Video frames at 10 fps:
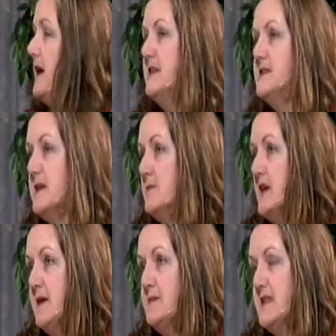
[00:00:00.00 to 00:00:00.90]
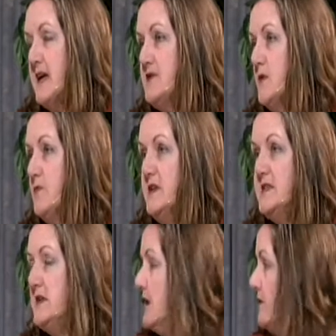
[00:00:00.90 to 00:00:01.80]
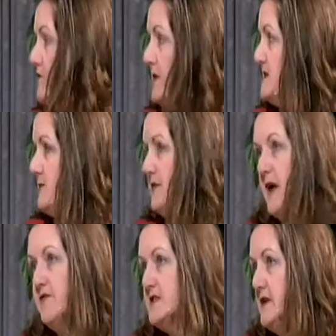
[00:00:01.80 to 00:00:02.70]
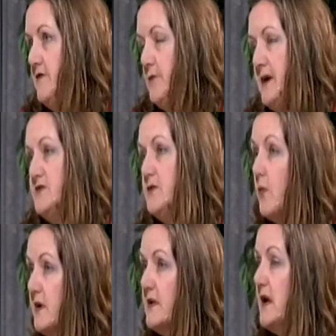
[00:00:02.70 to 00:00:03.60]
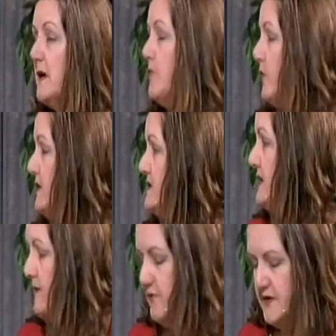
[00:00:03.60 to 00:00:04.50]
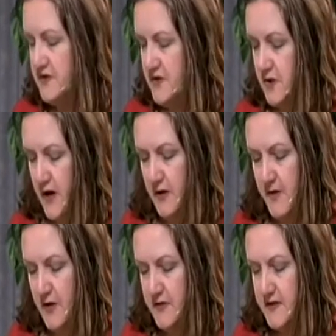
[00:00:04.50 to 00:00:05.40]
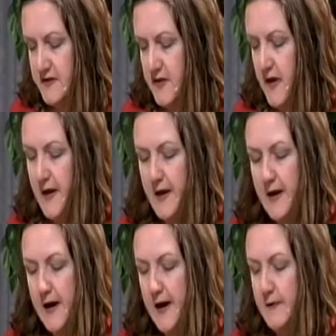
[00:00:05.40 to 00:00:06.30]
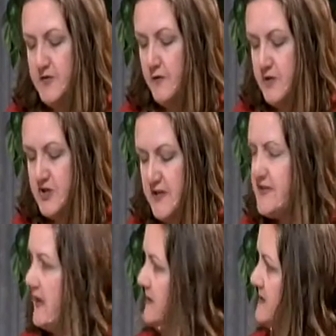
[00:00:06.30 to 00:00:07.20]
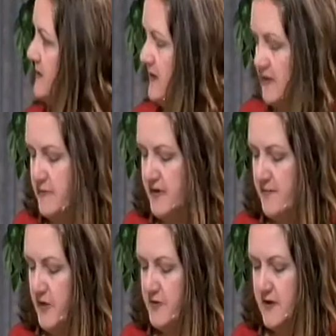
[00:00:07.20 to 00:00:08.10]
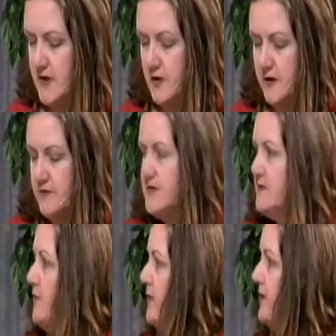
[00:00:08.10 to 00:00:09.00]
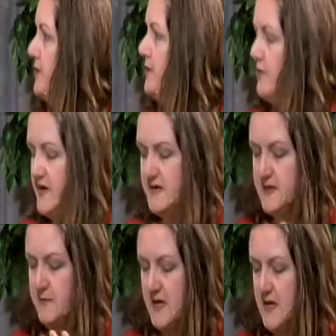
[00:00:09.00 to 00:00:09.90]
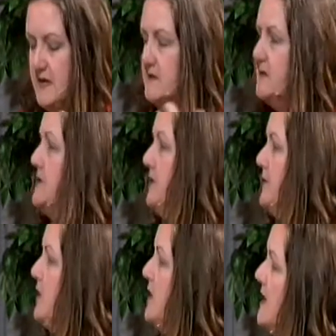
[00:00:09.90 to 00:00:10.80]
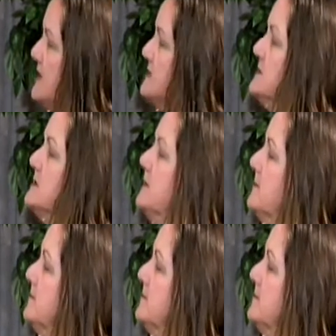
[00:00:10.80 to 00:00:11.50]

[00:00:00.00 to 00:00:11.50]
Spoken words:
and sometimes that's when we see loved ones that we haven't seen for a while, so a really important time for us to talk about this. So Virginia, tell us a little bit about the Caregiver Support Group. When does it meet? Is there a cost?